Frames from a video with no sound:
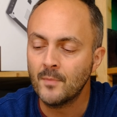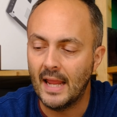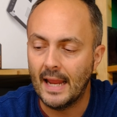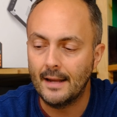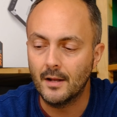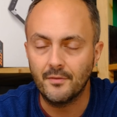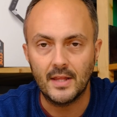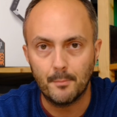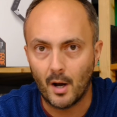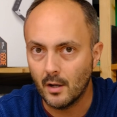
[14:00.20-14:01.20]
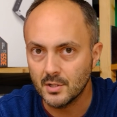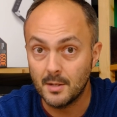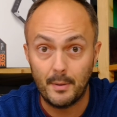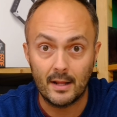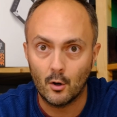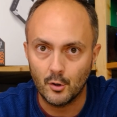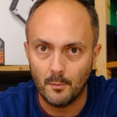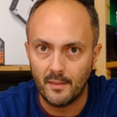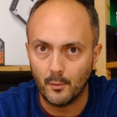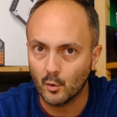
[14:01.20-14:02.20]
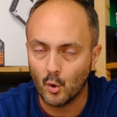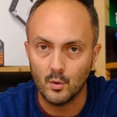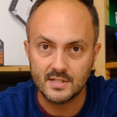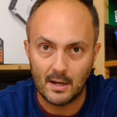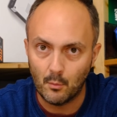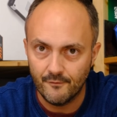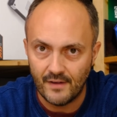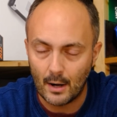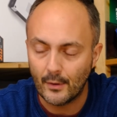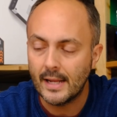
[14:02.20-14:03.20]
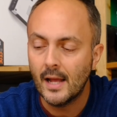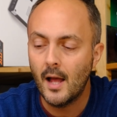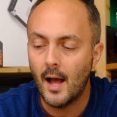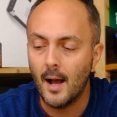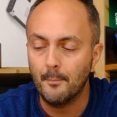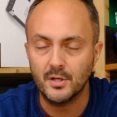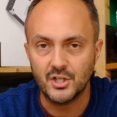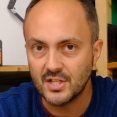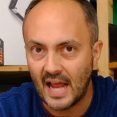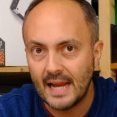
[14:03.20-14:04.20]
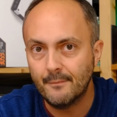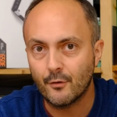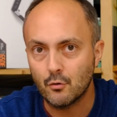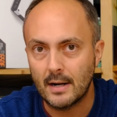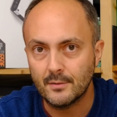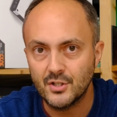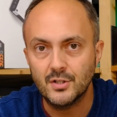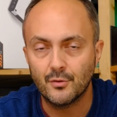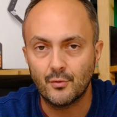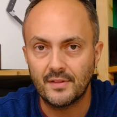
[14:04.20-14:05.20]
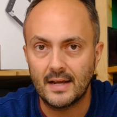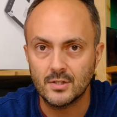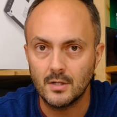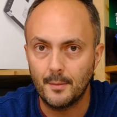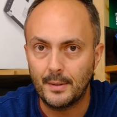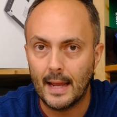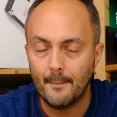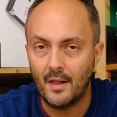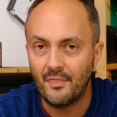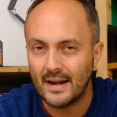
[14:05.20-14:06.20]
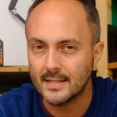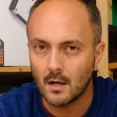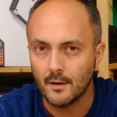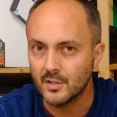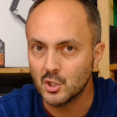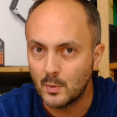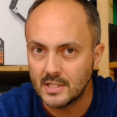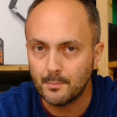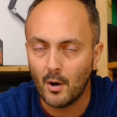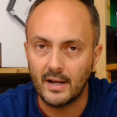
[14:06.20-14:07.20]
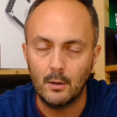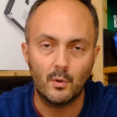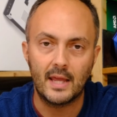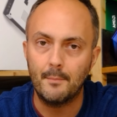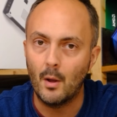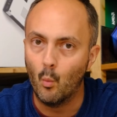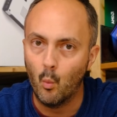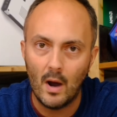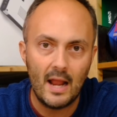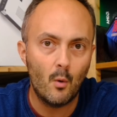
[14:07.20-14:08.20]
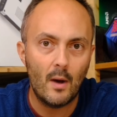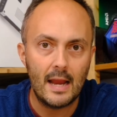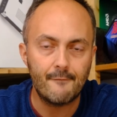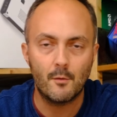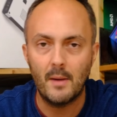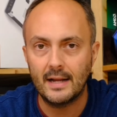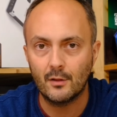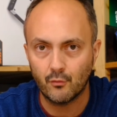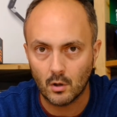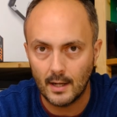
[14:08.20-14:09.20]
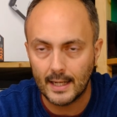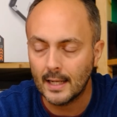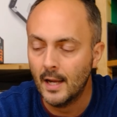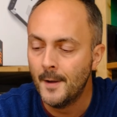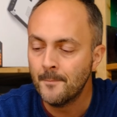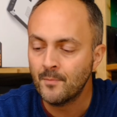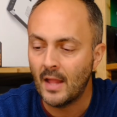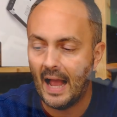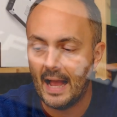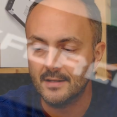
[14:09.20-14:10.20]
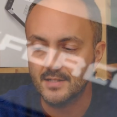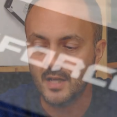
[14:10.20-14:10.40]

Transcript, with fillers: in the BIOS, depending on your motherboard, of course, that will vary, uh, but just aim for around two to 3,000 RPM, and that is kind of the sweet spot. It will keep it well away from any throttling, and